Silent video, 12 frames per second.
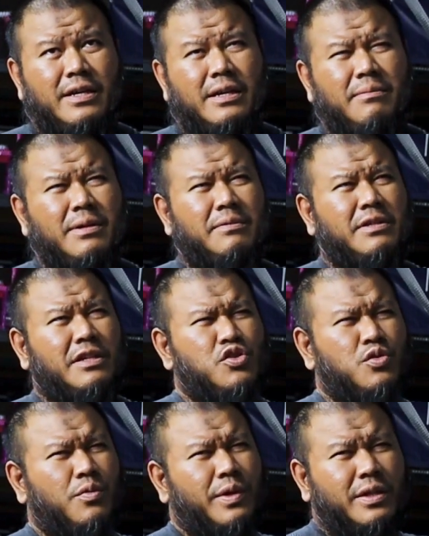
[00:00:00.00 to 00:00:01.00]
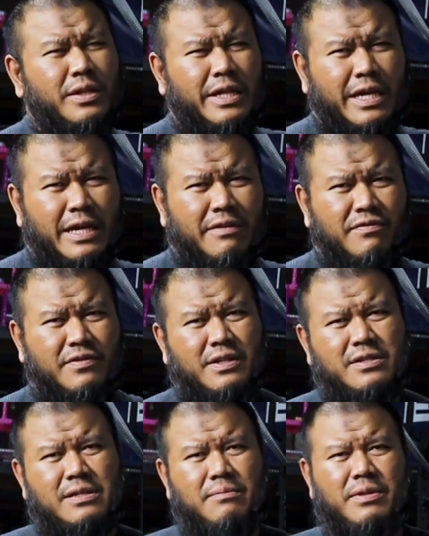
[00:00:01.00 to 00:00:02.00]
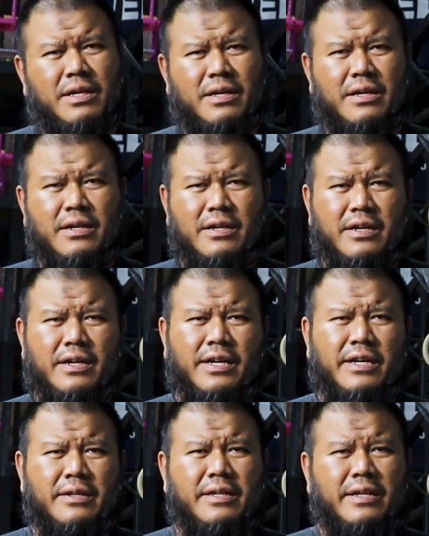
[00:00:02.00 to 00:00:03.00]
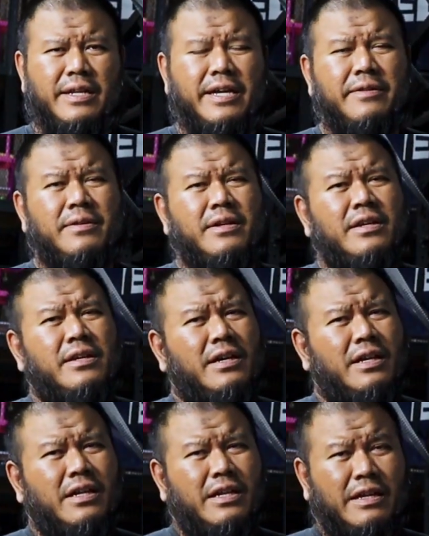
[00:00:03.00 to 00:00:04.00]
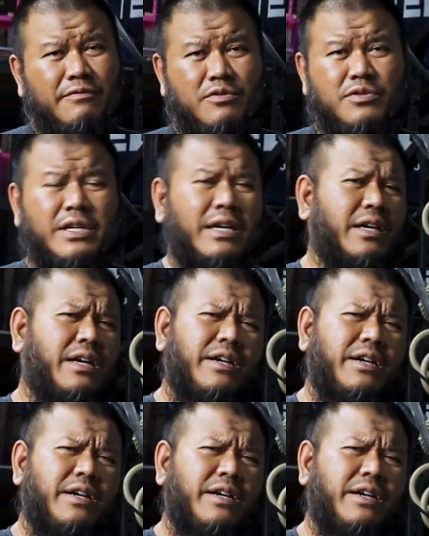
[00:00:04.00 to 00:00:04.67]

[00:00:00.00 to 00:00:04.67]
I'm unsure whether they have something higher than that. I'll have to check.